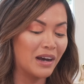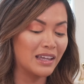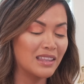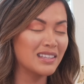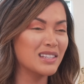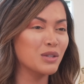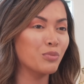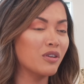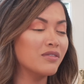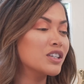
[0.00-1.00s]
I think this is the
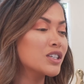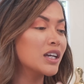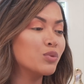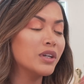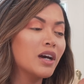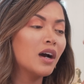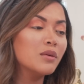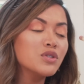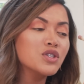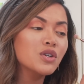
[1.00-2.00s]
perfect shade when it
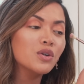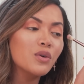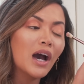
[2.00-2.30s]
comes to